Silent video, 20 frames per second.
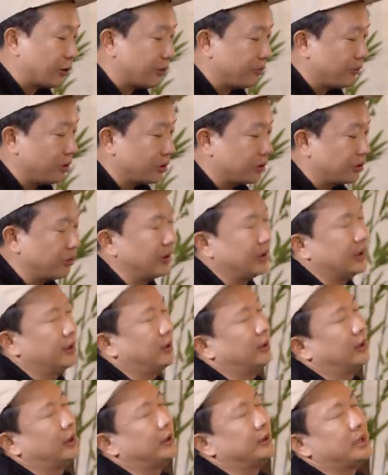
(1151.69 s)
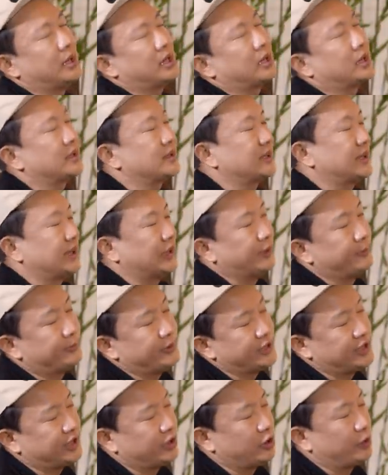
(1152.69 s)
So Moko, a Naga
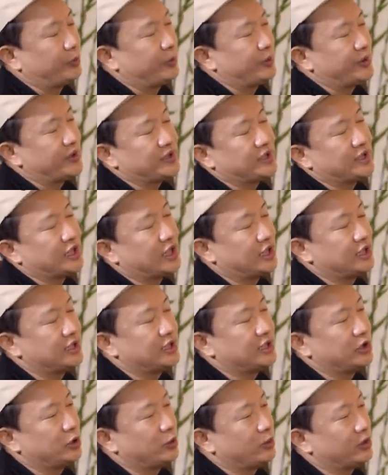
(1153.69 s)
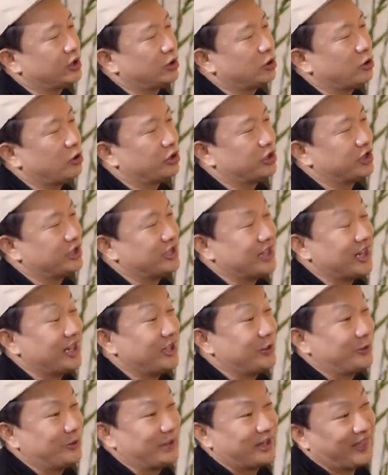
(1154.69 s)
celebrity or personality you wanna go on a
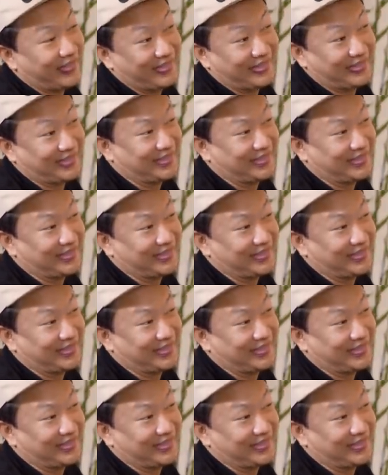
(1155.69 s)
date with?